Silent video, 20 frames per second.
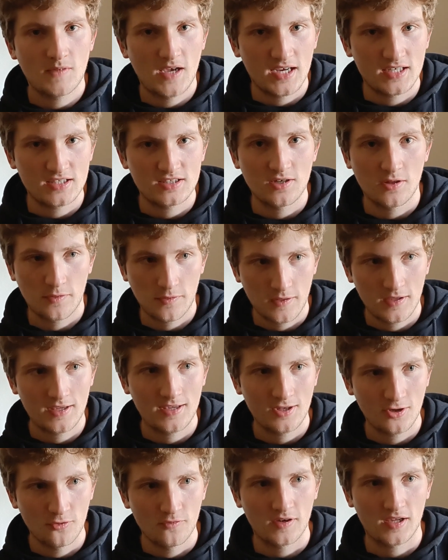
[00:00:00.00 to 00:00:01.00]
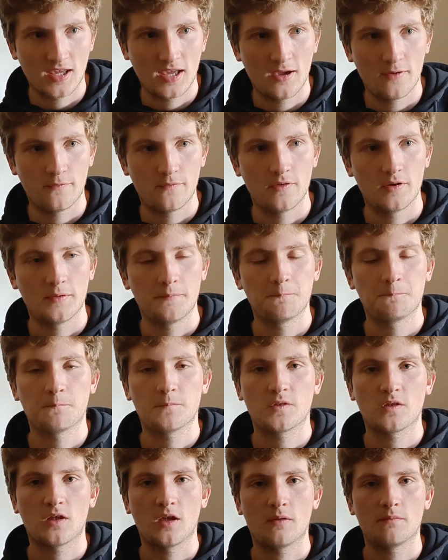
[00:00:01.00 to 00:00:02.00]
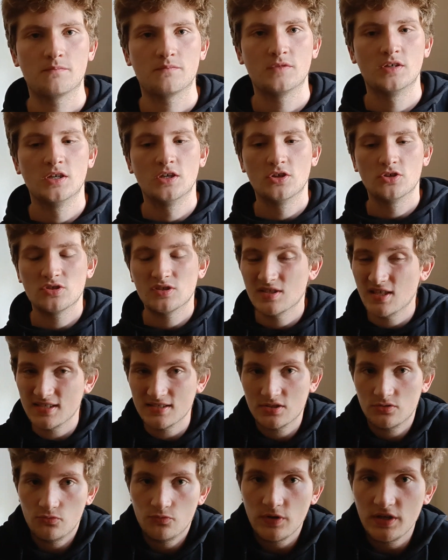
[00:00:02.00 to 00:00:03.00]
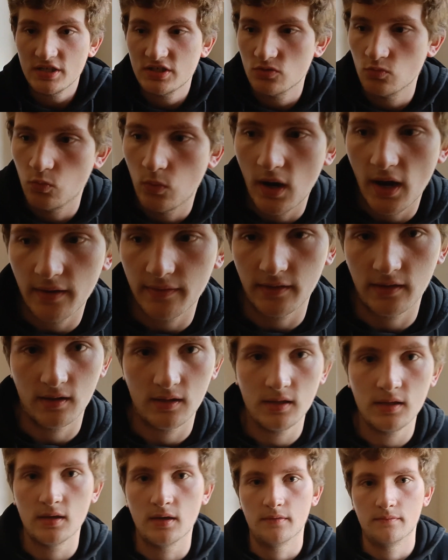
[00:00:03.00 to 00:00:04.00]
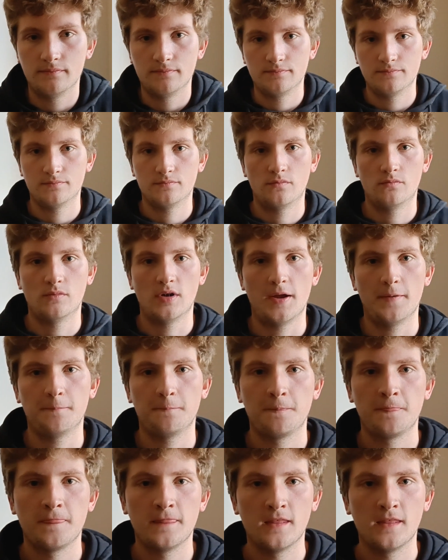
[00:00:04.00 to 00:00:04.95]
actually think it over carefully. Okay, so that's the reason why they're here, right?